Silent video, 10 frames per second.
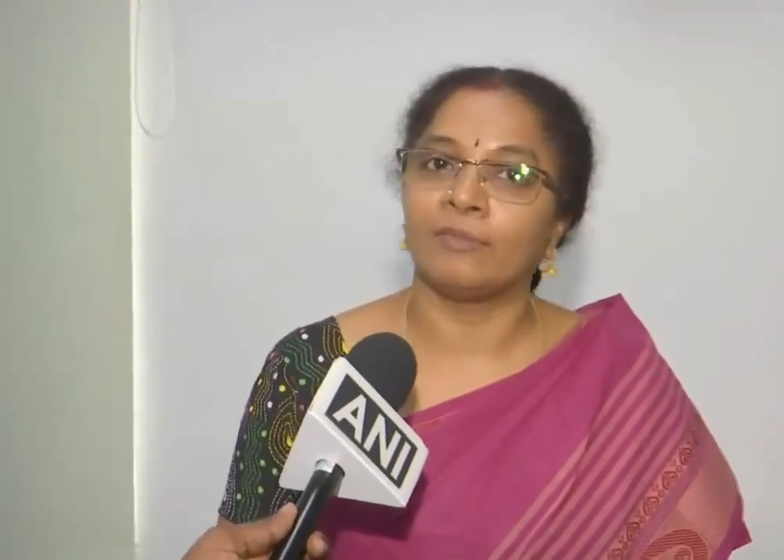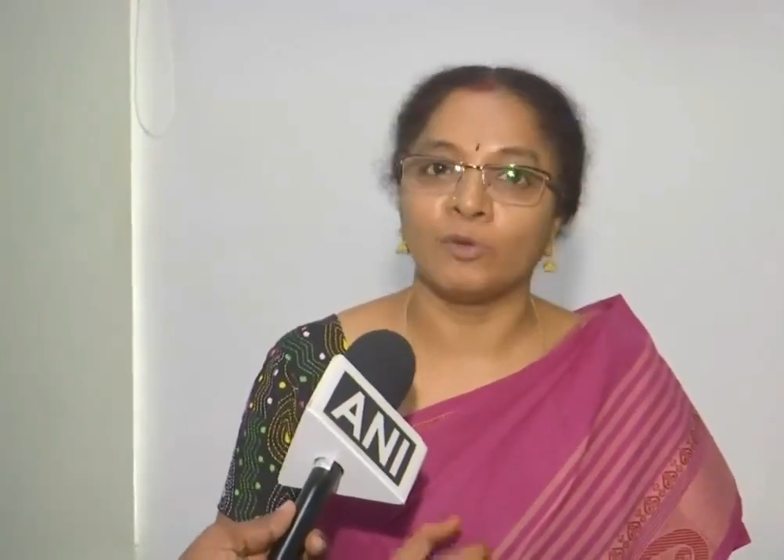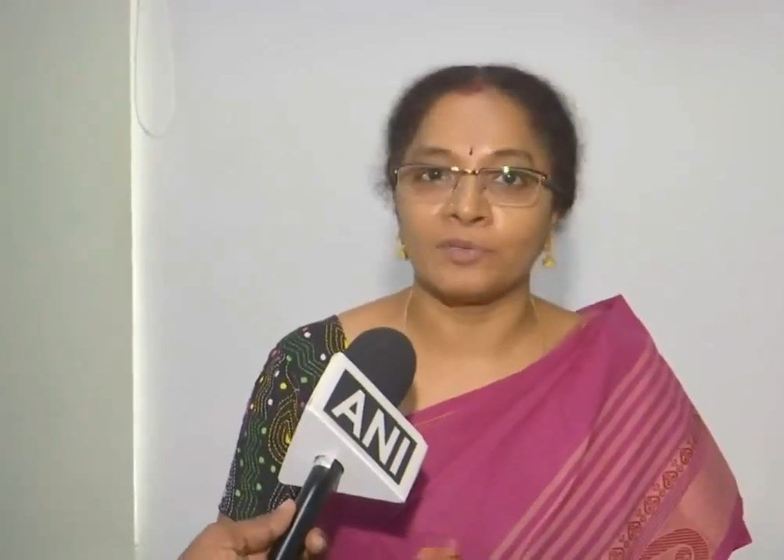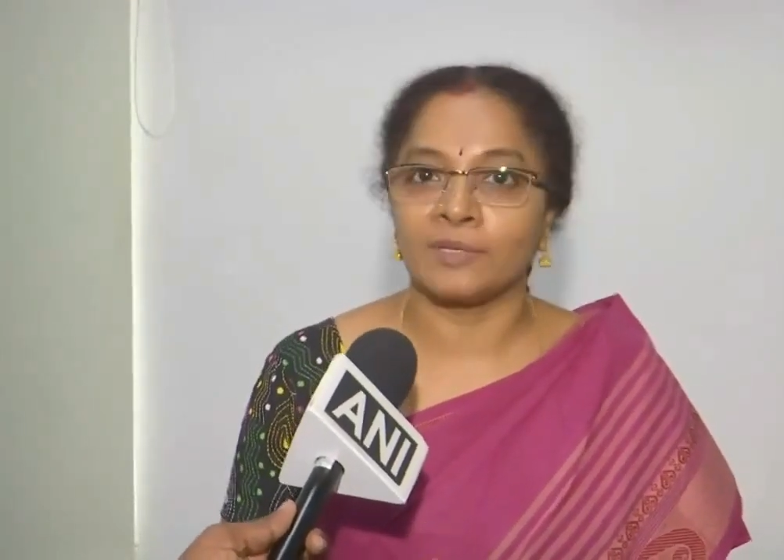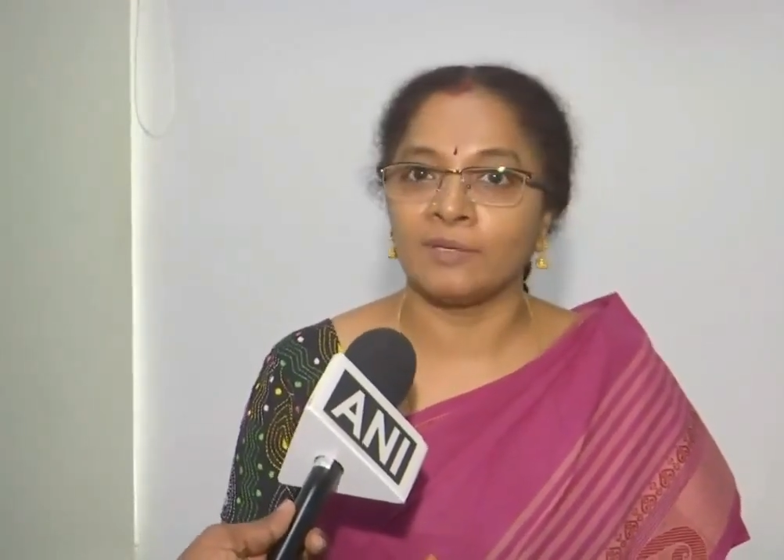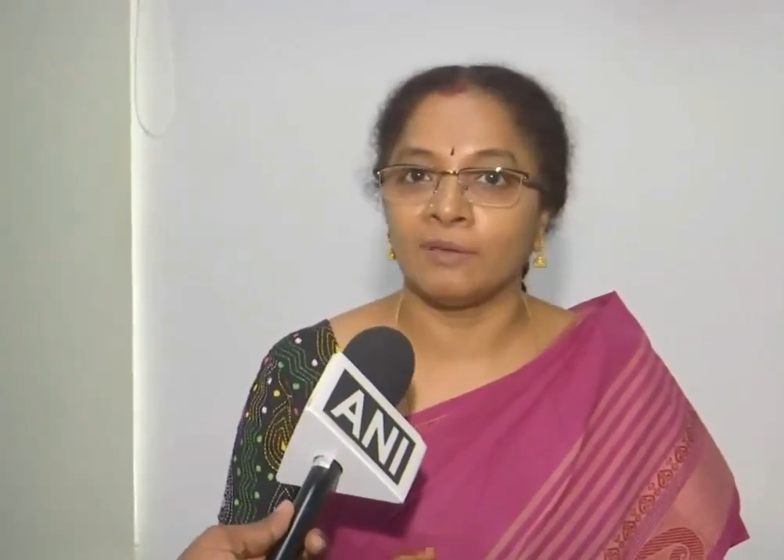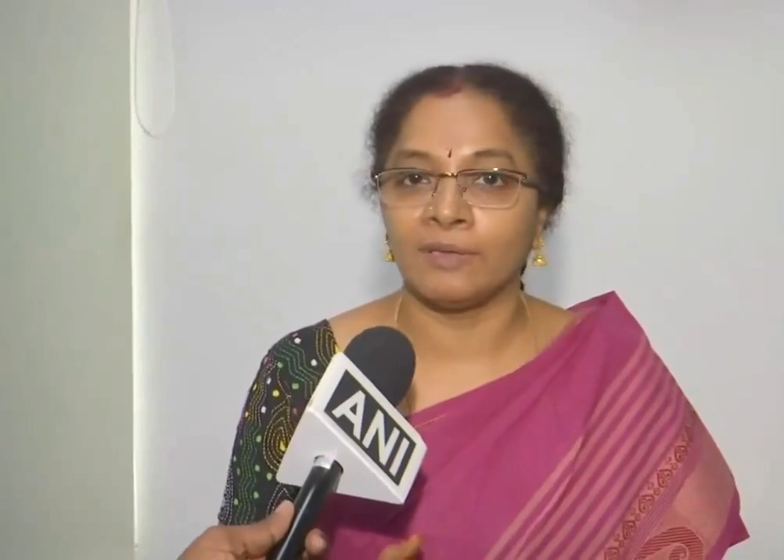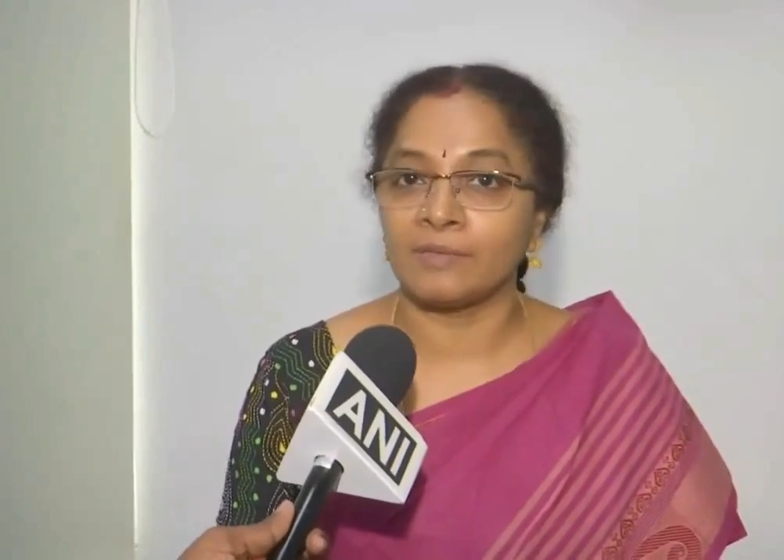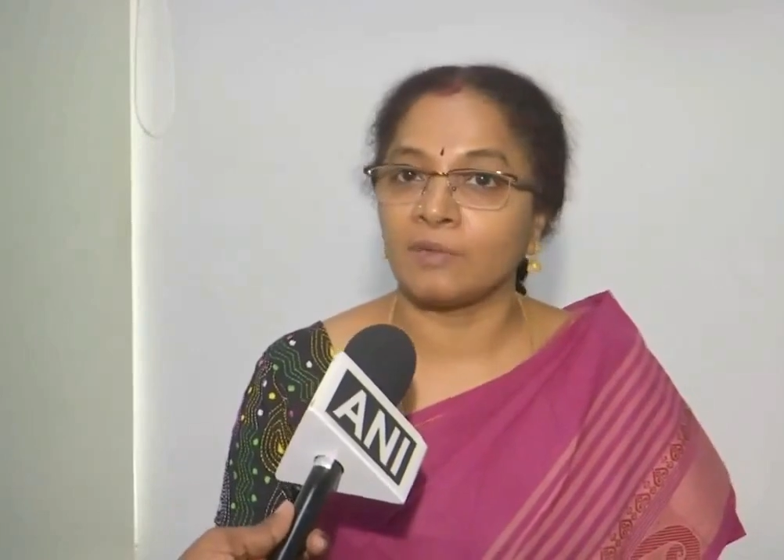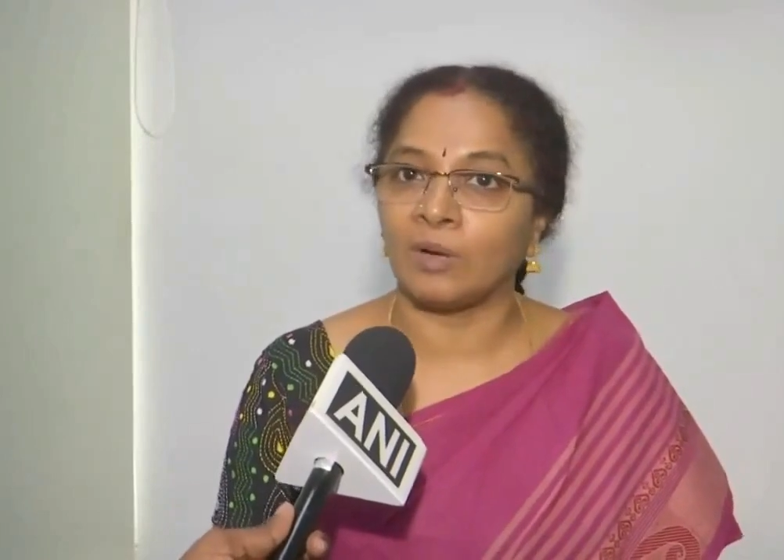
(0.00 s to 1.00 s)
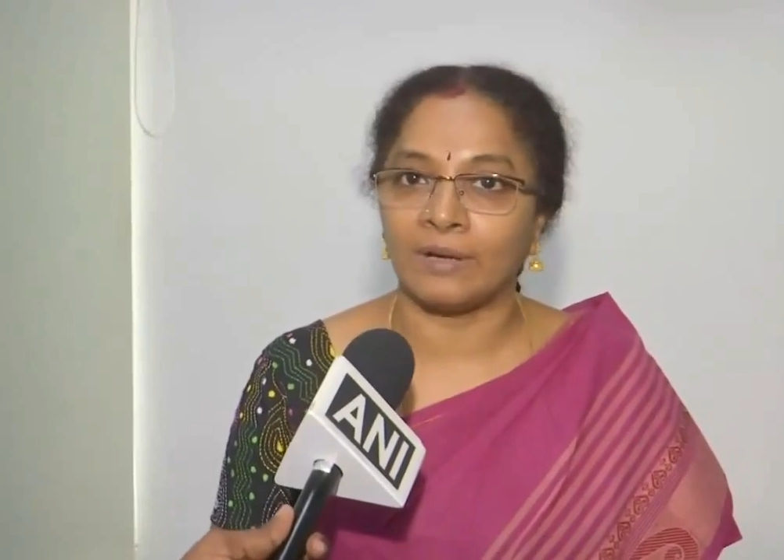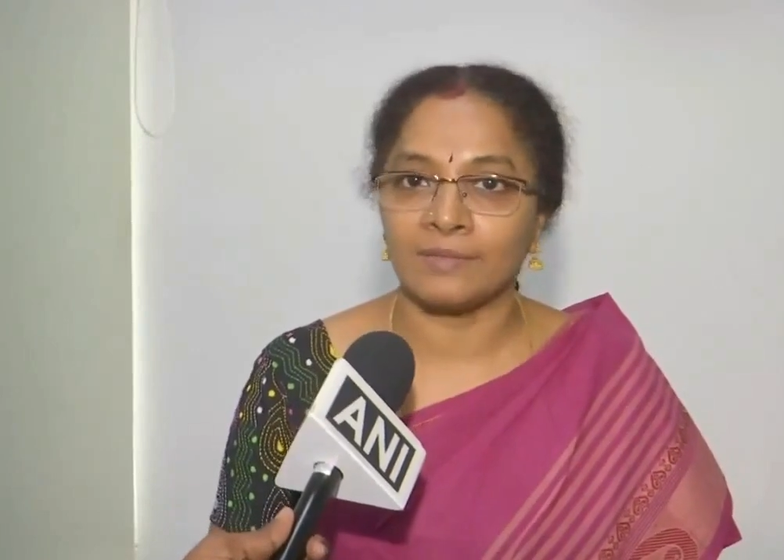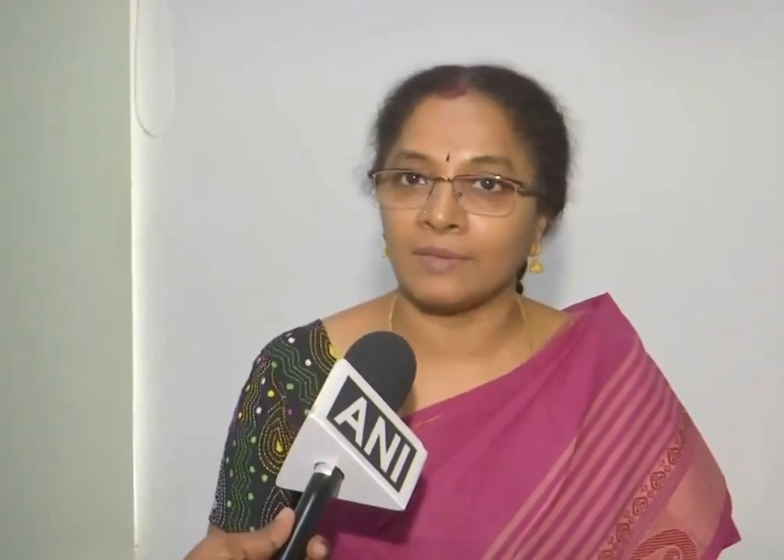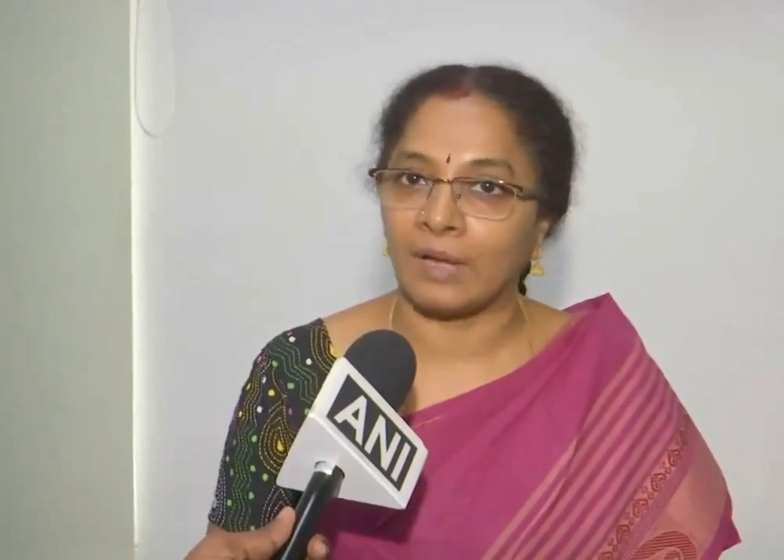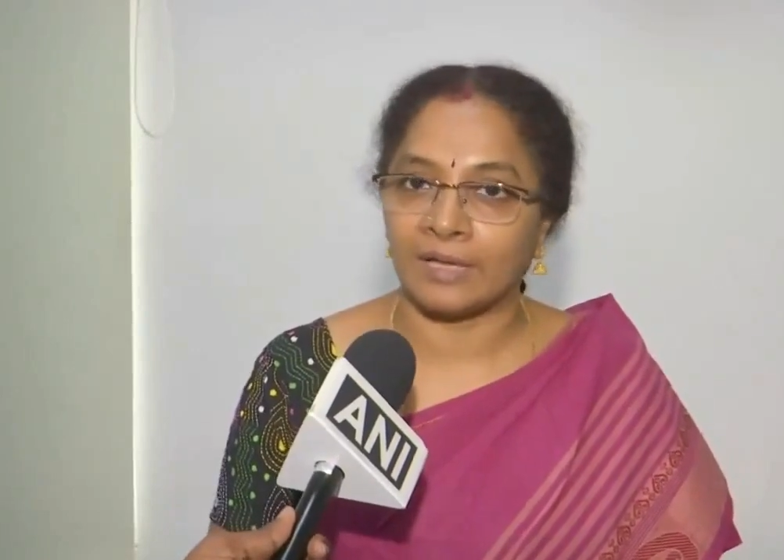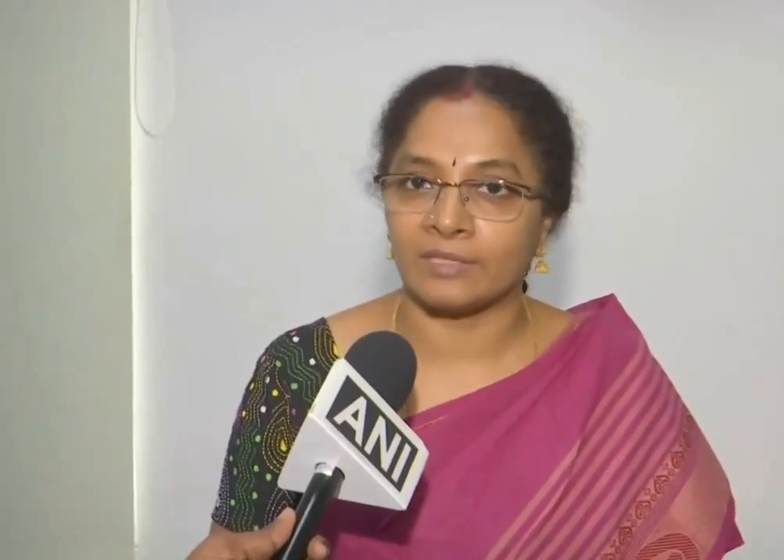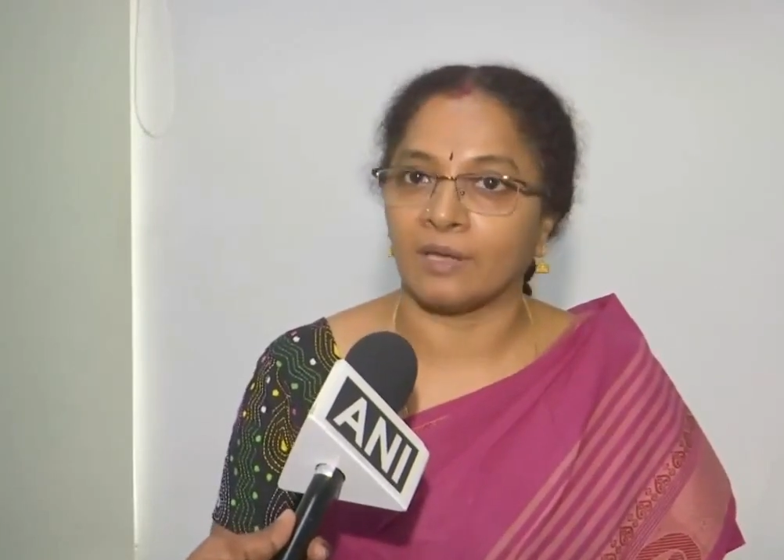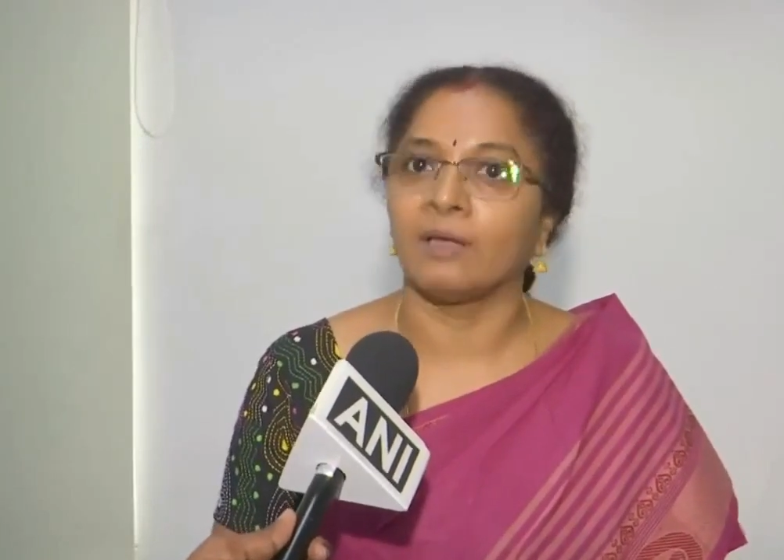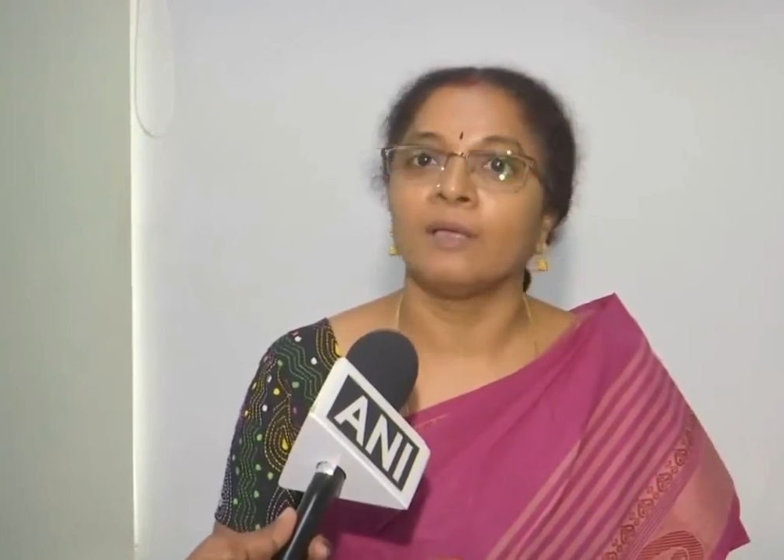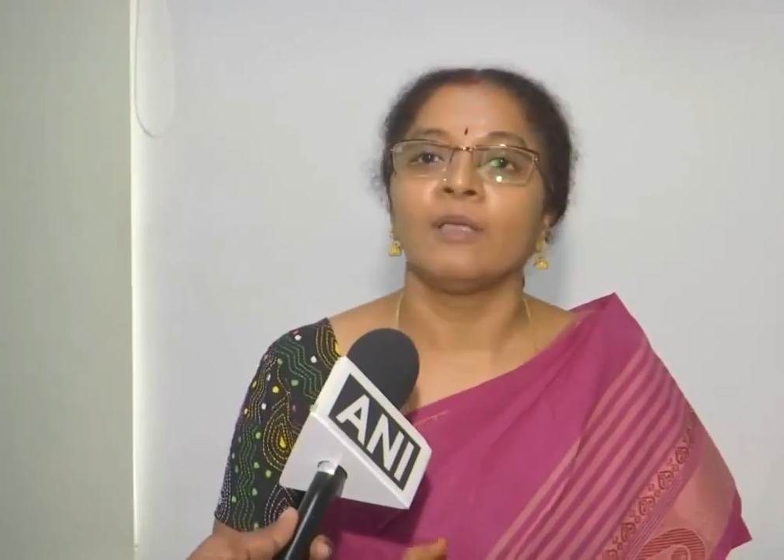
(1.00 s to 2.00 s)
In those days he is called as
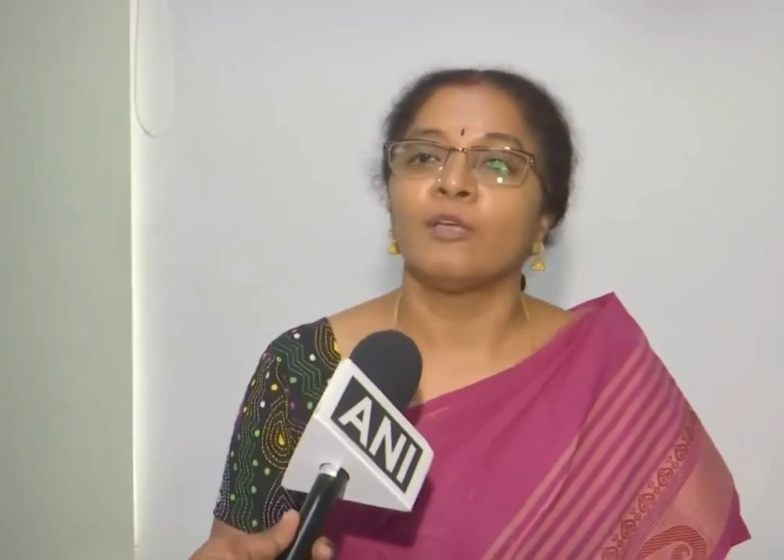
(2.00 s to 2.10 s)
Raja.